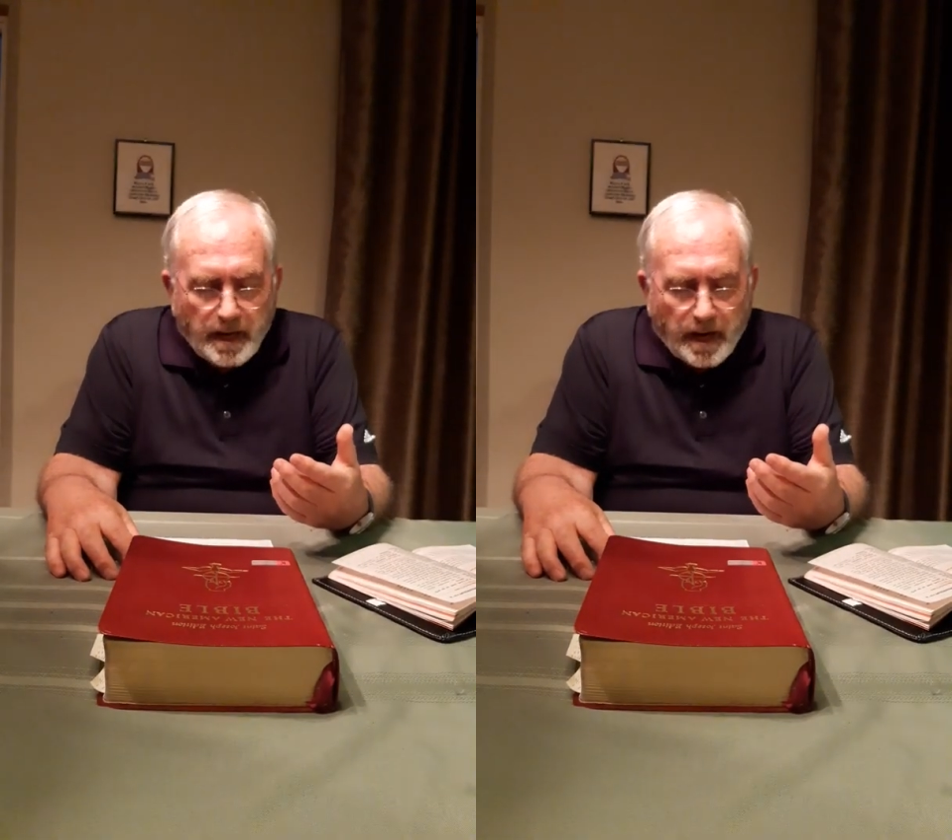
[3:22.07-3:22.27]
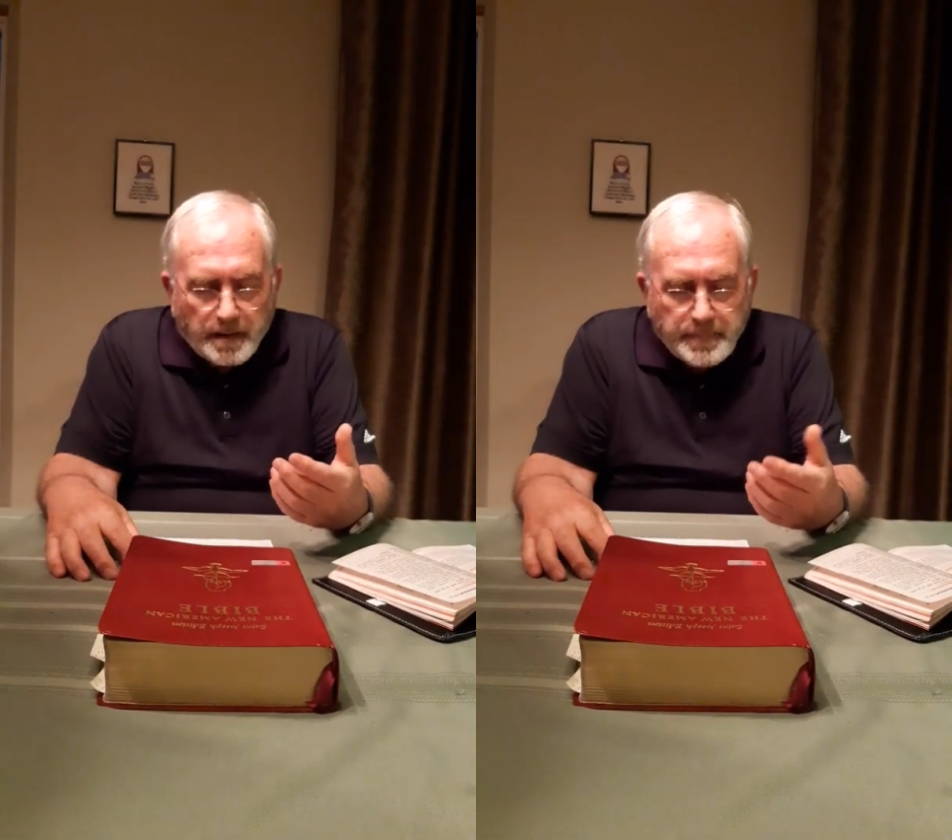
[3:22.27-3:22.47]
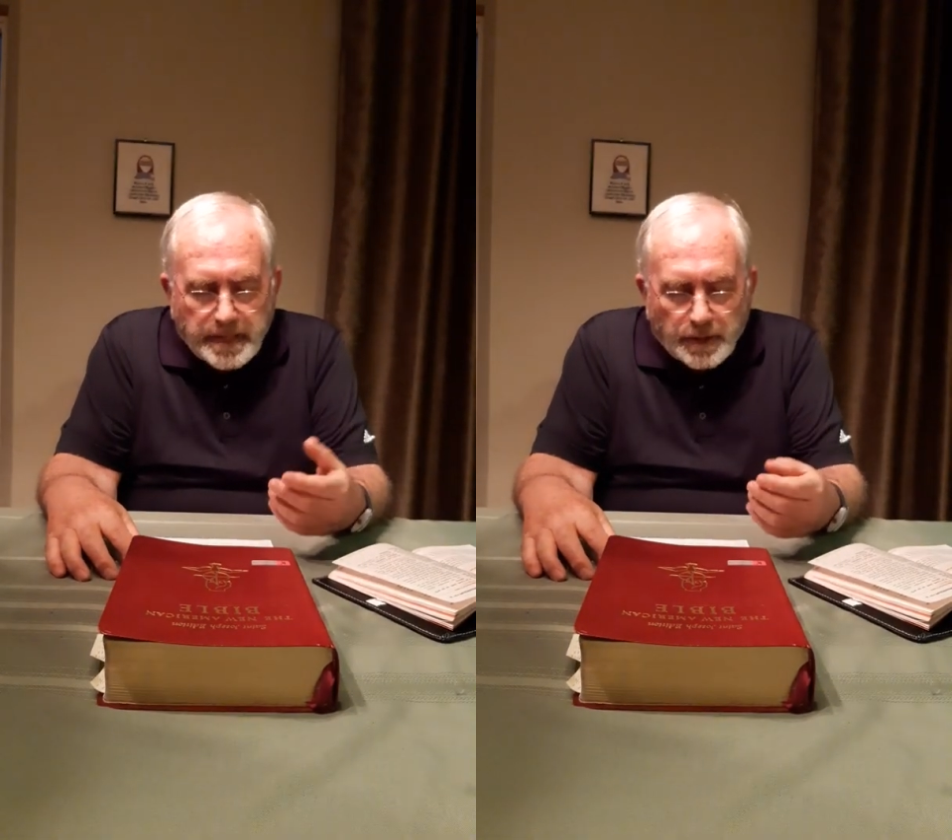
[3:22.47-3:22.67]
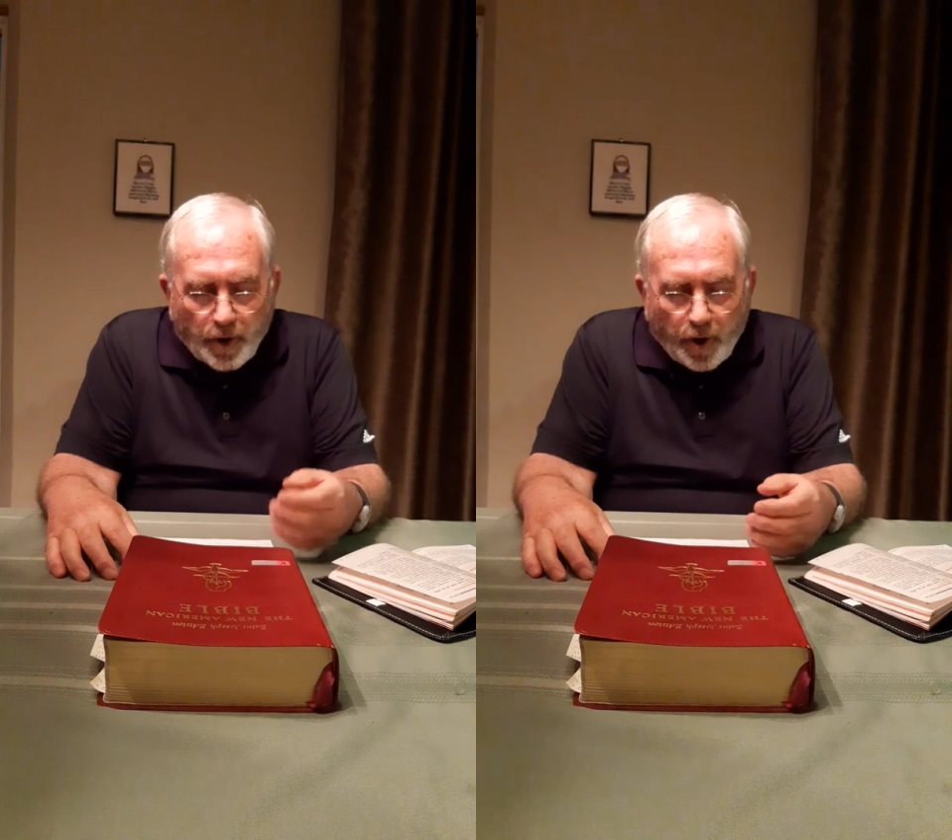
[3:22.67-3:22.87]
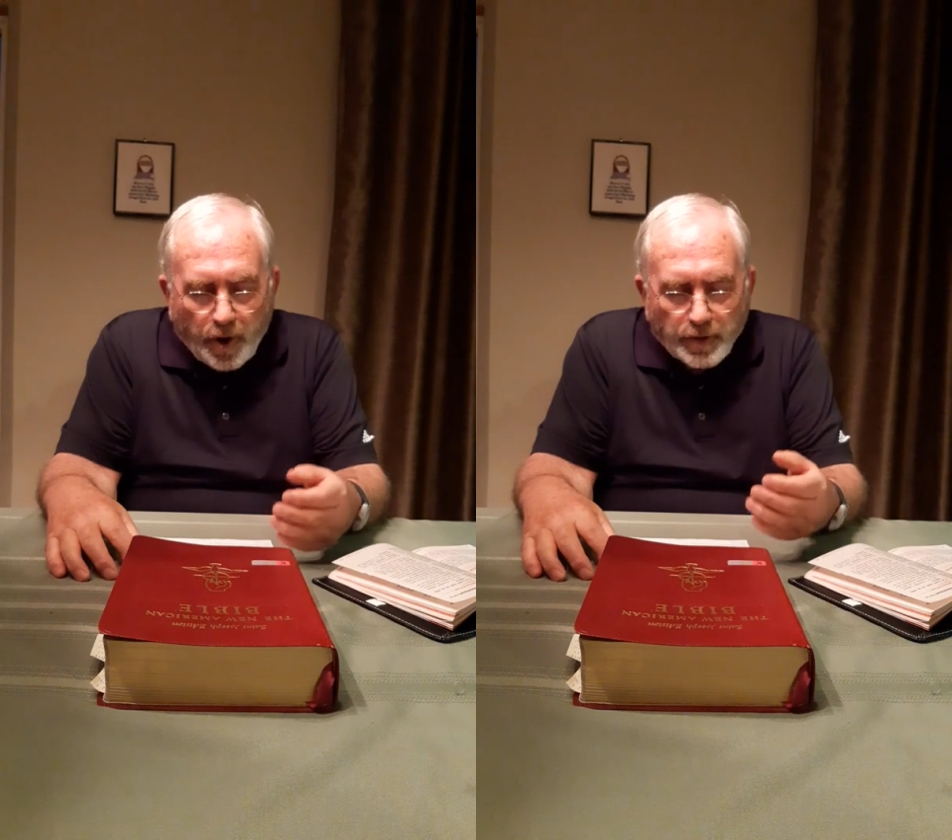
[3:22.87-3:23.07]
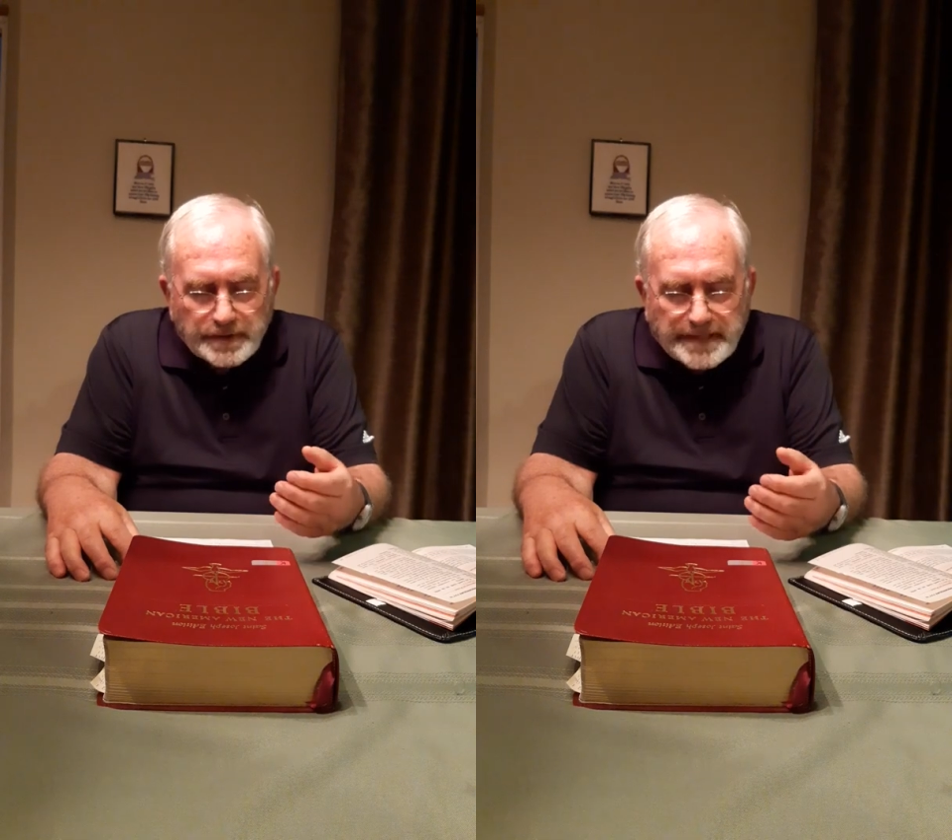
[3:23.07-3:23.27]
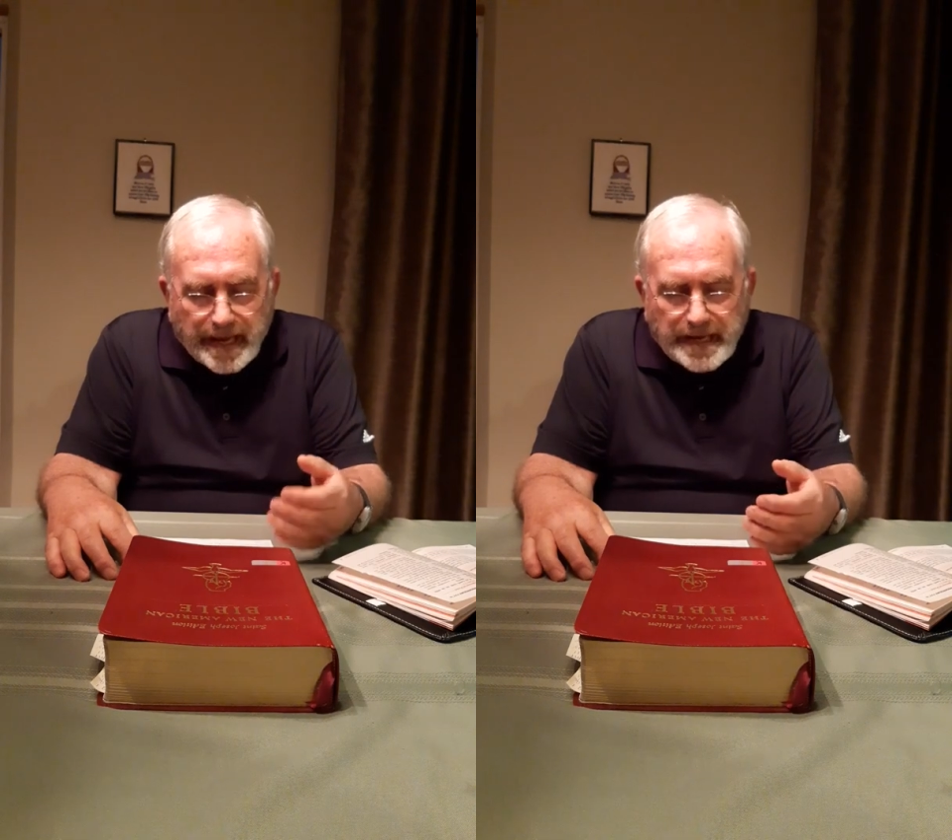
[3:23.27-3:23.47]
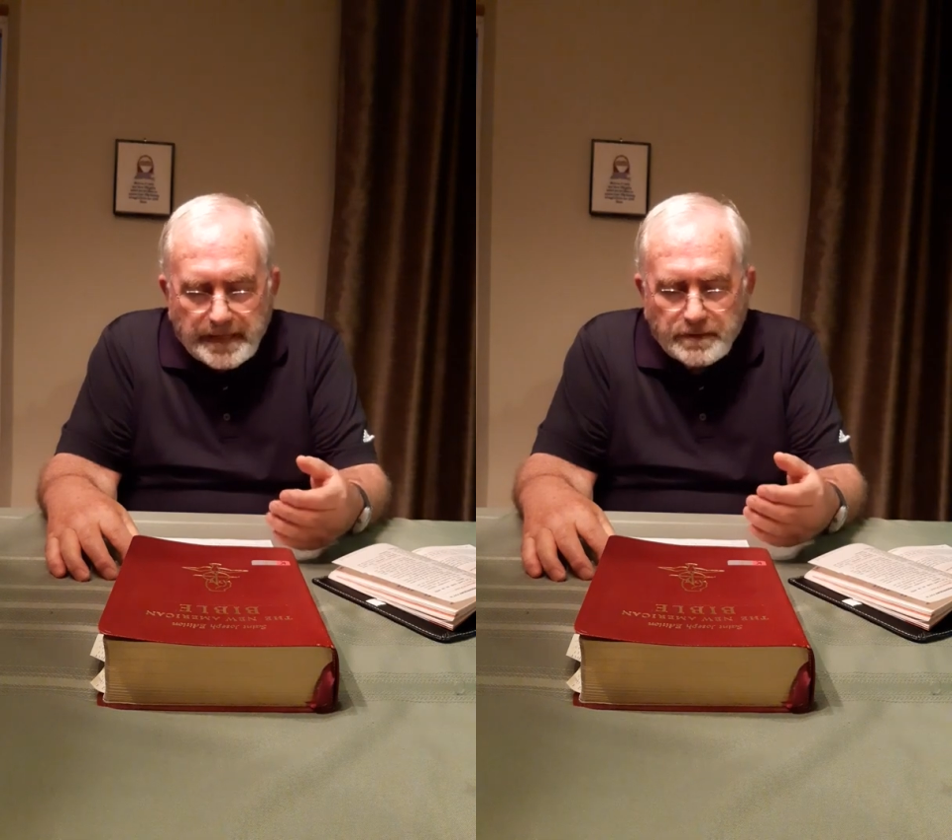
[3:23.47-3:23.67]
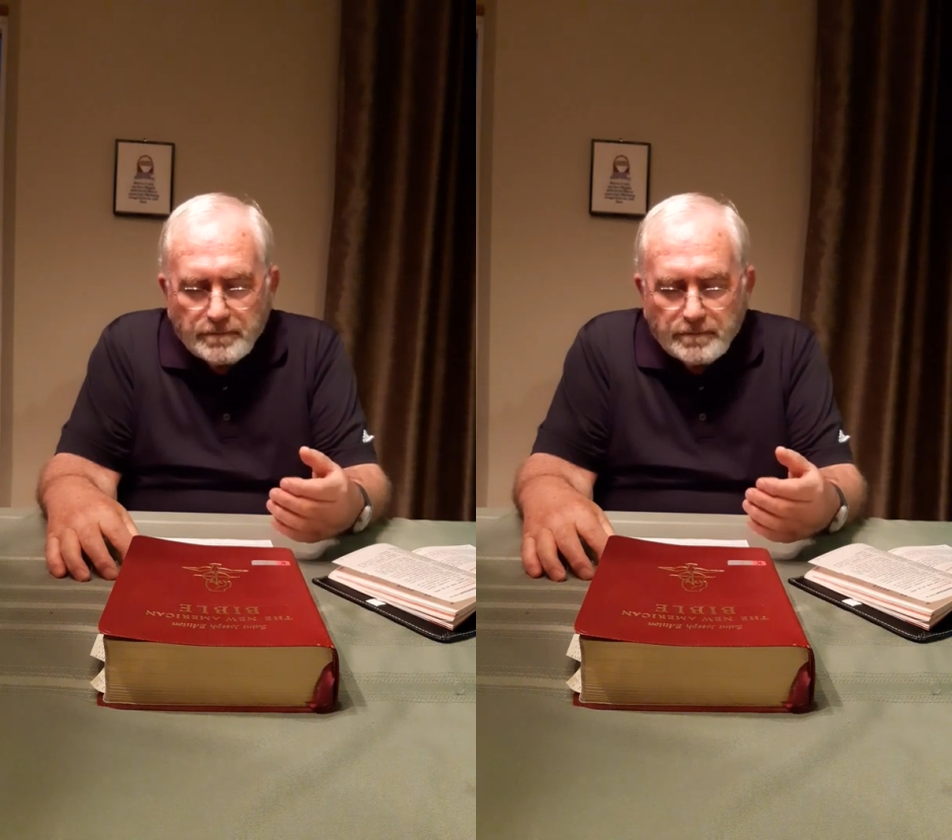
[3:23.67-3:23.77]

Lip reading: are being called daily